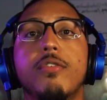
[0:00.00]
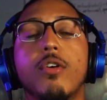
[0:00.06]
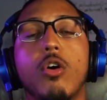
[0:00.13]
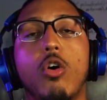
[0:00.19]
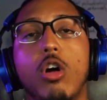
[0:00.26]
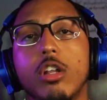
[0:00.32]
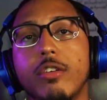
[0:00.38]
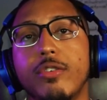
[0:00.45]
for
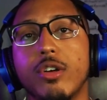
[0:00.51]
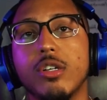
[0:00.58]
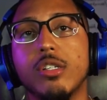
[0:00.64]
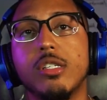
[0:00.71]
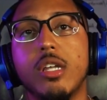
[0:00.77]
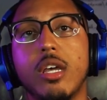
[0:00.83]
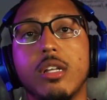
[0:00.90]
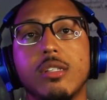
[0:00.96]
all of your
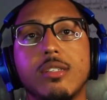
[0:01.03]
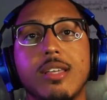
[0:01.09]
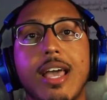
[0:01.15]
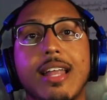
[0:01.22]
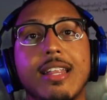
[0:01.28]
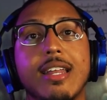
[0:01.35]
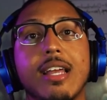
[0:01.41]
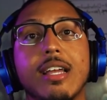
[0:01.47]
states
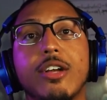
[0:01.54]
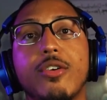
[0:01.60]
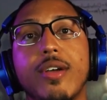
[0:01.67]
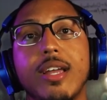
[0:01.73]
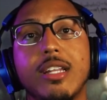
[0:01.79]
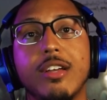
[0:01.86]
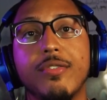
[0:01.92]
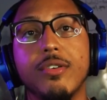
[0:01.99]
and then
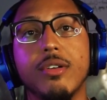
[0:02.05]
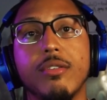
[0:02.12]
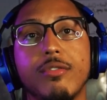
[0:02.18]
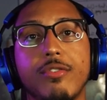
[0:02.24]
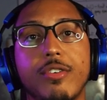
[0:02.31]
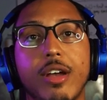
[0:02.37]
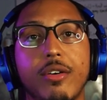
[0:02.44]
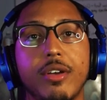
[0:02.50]
create different
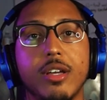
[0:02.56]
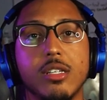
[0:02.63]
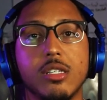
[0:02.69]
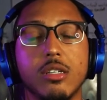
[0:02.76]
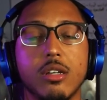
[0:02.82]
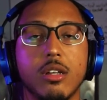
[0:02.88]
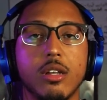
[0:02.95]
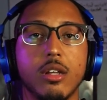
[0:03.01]

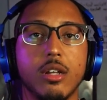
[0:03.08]
various